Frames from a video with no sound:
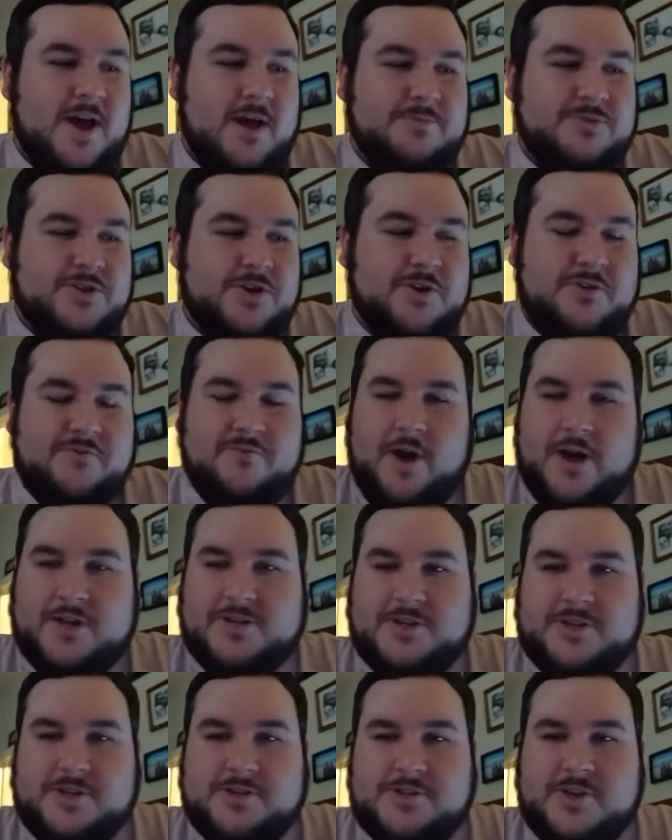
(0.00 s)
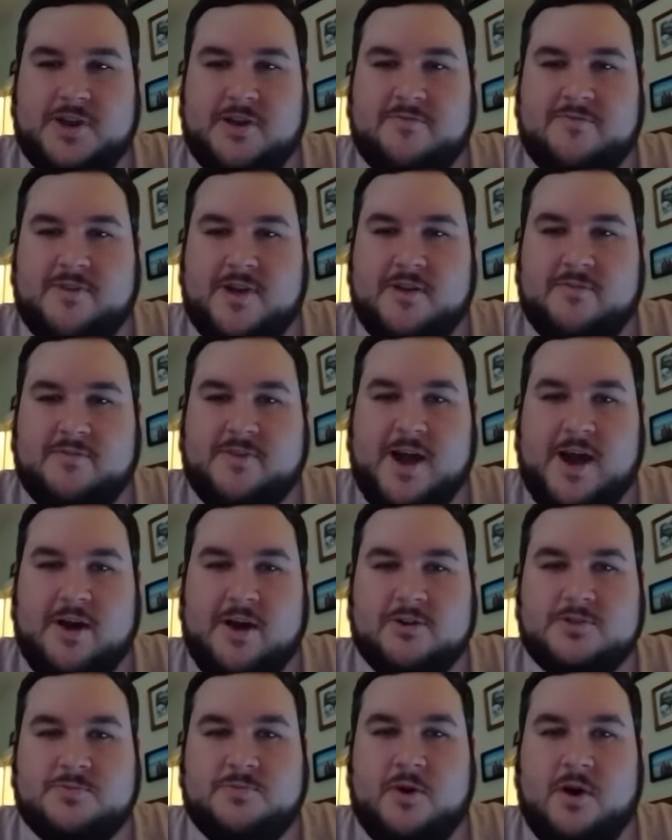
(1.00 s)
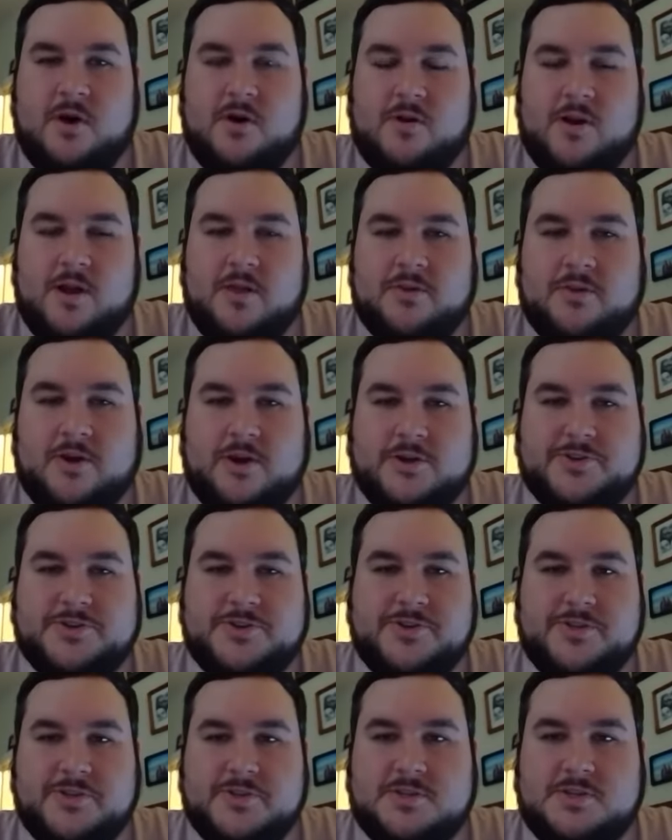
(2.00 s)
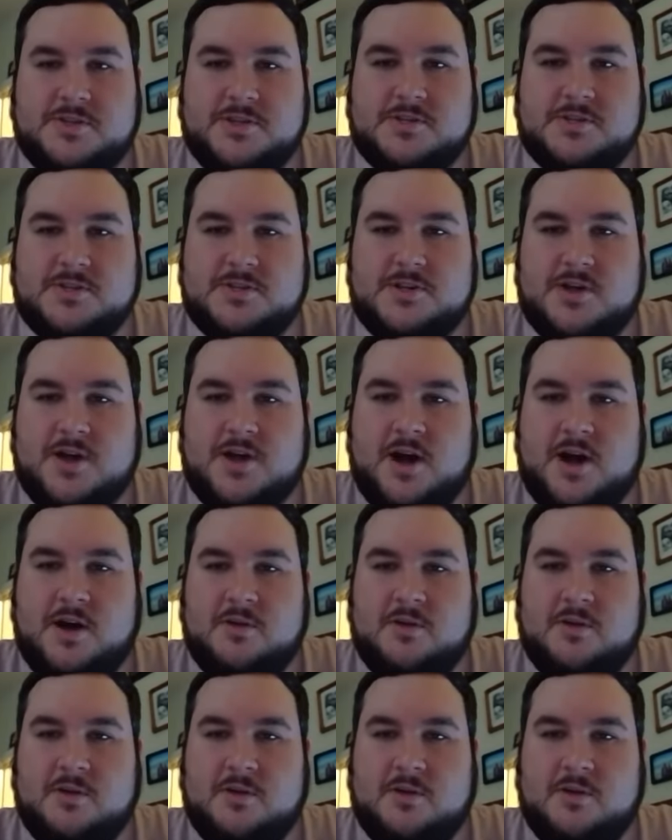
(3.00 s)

I'm sure you've watched your share fair of college ball around the country right. This season.